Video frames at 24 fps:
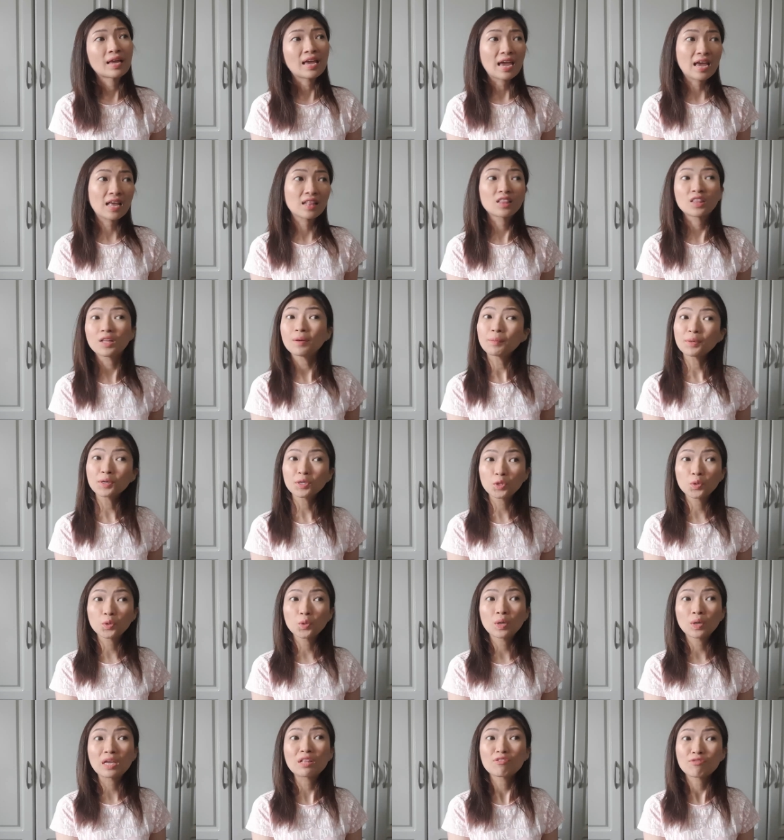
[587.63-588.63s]
And number
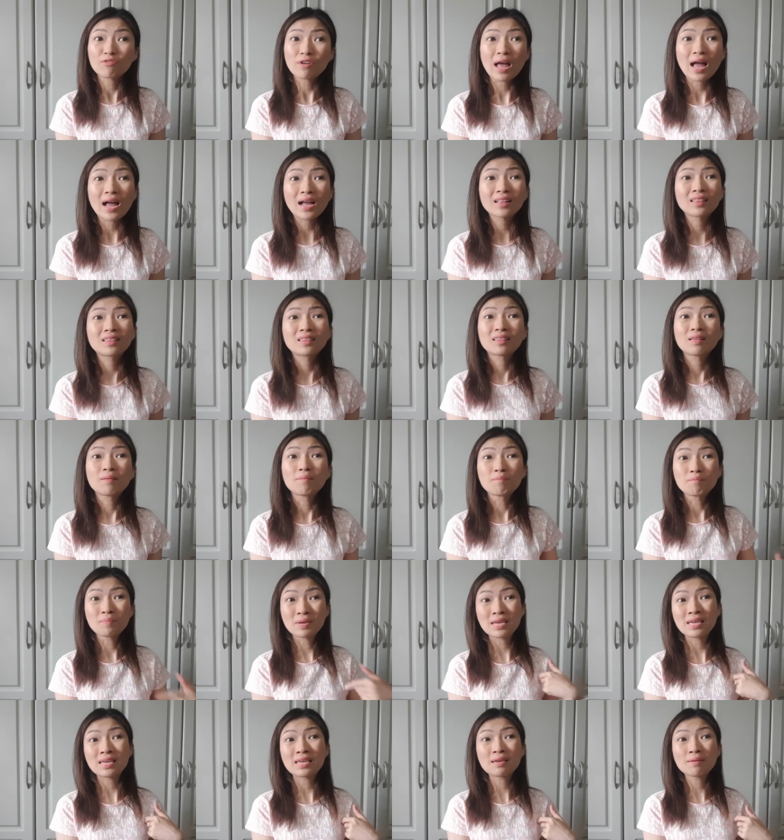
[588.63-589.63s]
2, in fact,
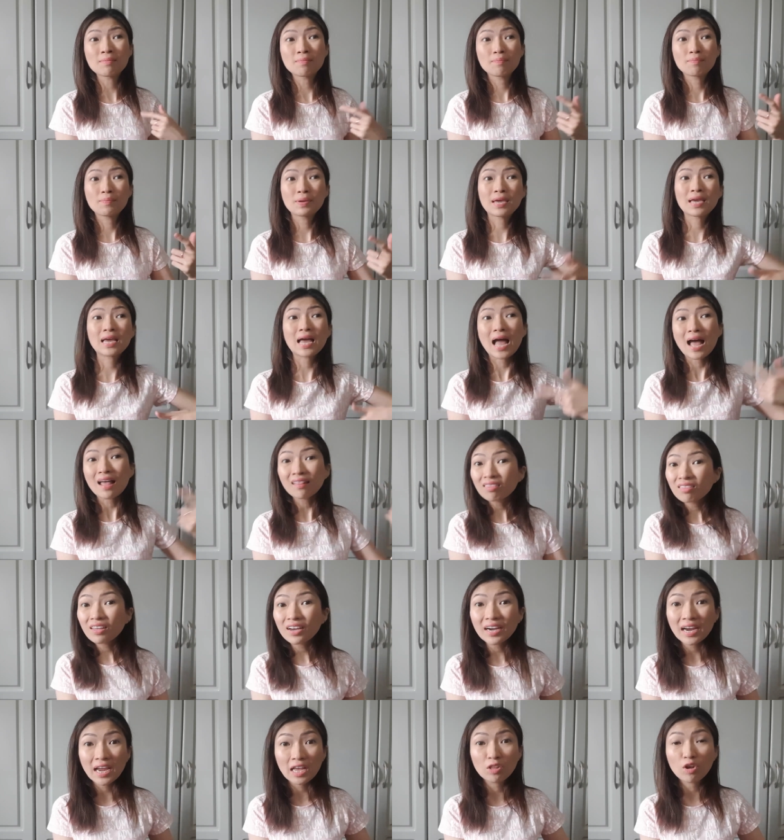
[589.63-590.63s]
me being at
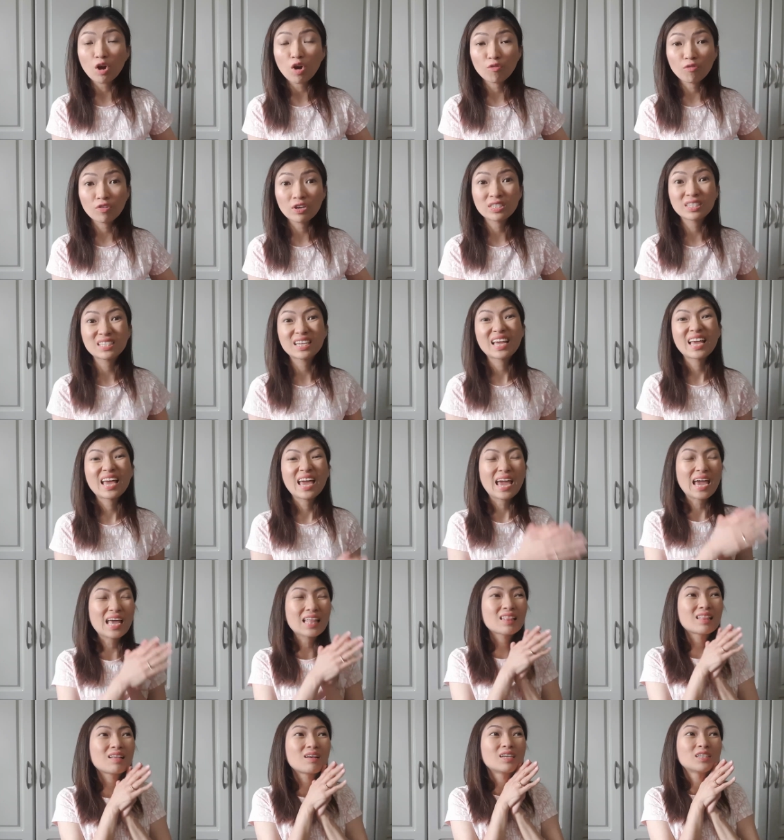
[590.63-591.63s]
their head office
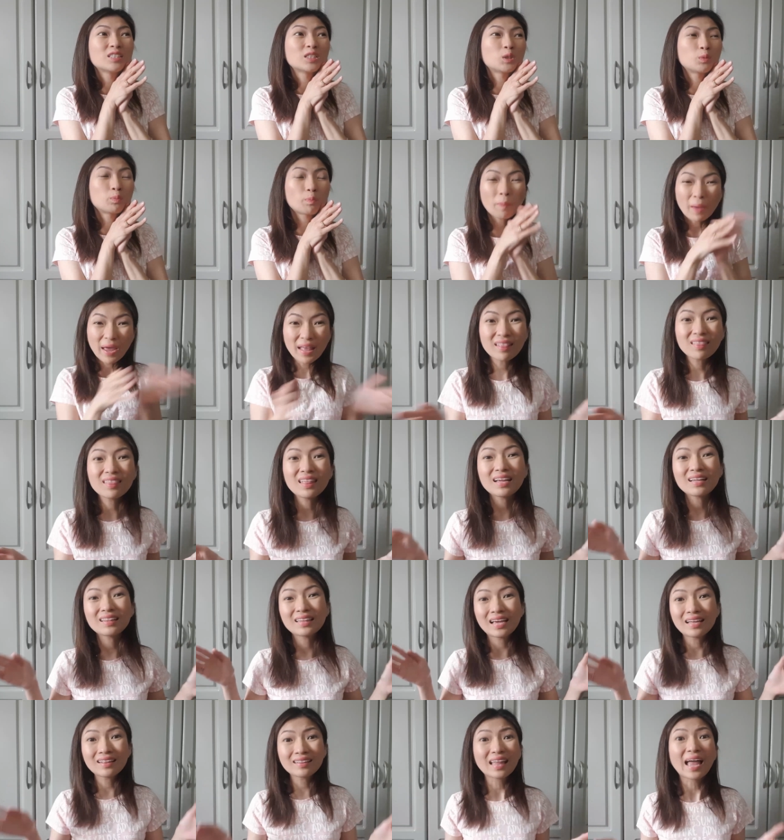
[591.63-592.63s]
and
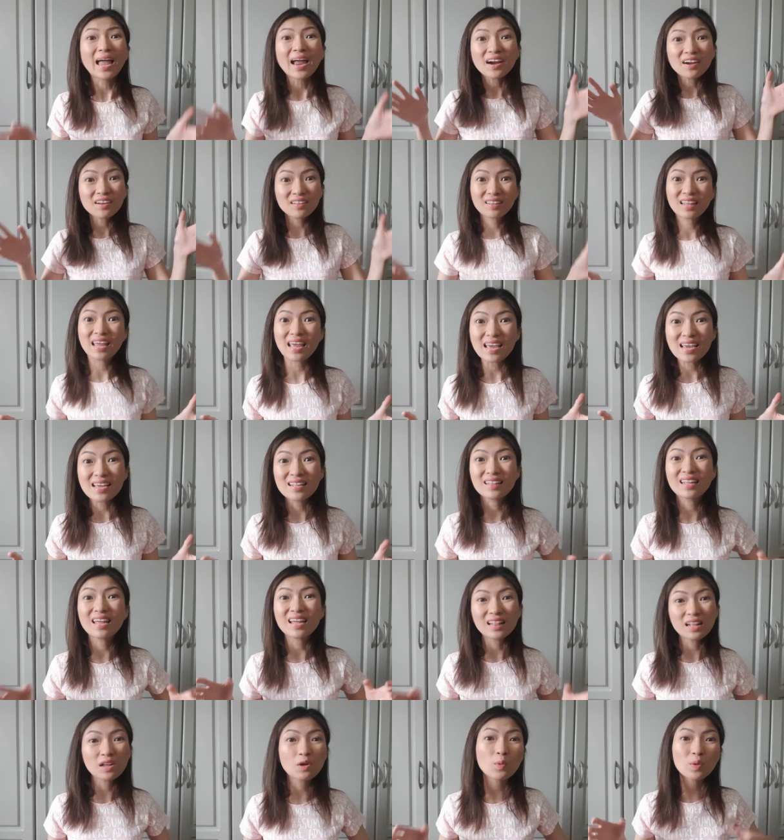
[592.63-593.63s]
spending the entire day
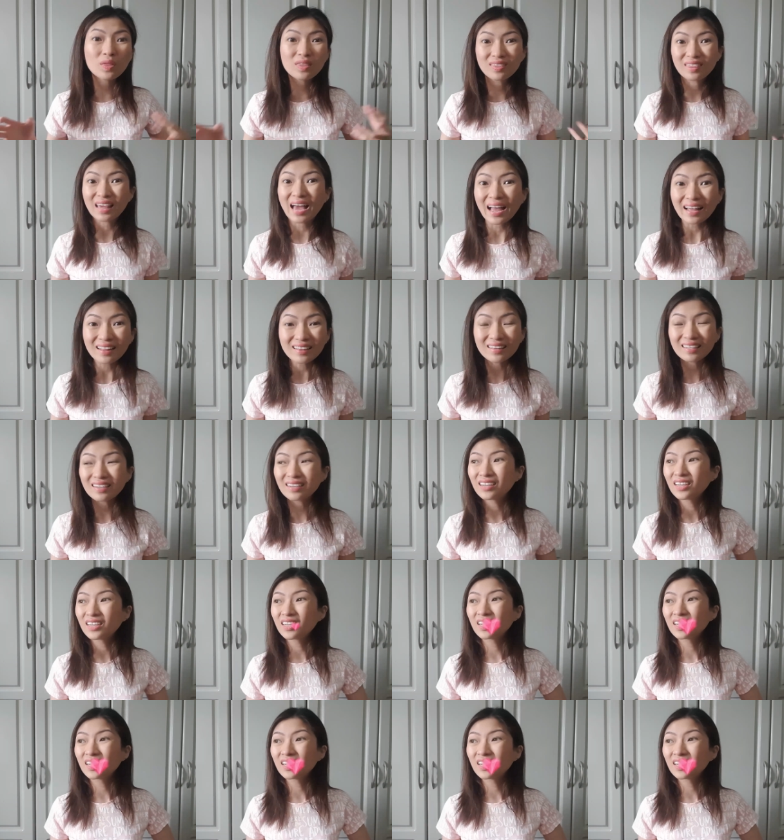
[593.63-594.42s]
dealing with that